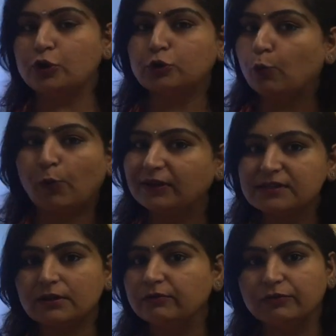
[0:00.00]
Now what
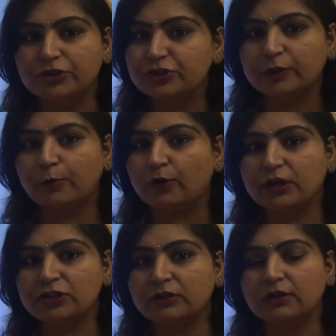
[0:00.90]
is convergent
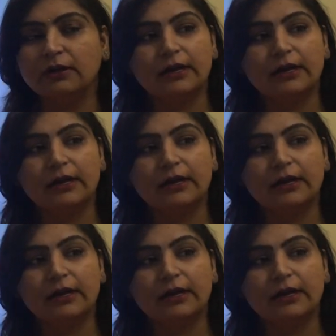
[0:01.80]
production?